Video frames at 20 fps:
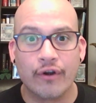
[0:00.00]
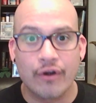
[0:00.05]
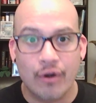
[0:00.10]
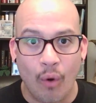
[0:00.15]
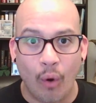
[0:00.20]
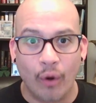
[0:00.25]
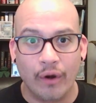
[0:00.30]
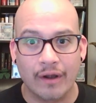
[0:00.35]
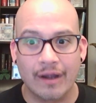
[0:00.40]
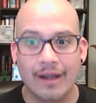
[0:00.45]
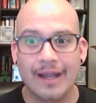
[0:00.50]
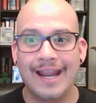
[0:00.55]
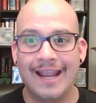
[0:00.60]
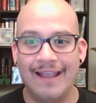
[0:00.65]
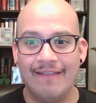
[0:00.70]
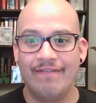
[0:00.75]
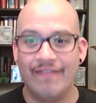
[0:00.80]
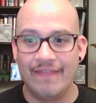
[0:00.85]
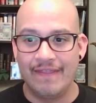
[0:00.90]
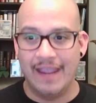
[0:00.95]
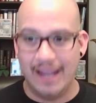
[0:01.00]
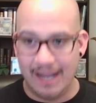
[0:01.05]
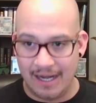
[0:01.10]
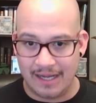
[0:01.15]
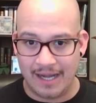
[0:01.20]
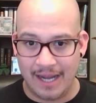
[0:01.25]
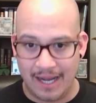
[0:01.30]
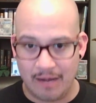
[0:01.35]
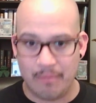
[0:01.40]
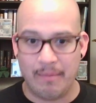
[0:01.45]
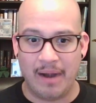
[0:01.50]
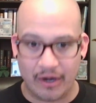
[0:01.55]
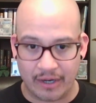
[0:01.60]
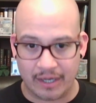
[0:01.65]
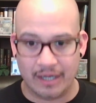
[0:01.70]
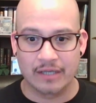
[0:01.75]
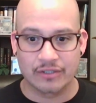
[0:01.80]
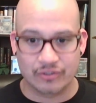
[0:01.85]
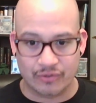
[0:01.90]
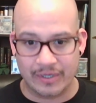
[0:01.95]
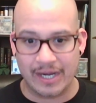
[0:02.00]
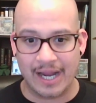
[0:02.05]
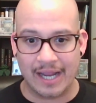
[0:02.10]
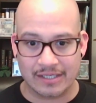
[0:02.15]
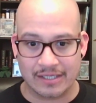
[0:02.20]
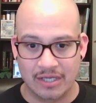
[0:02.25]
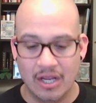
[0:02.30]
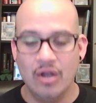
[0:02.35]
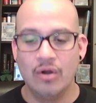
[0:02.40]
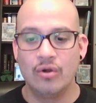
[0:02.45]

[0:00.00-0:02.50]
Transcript: Norton in, in, in American History X.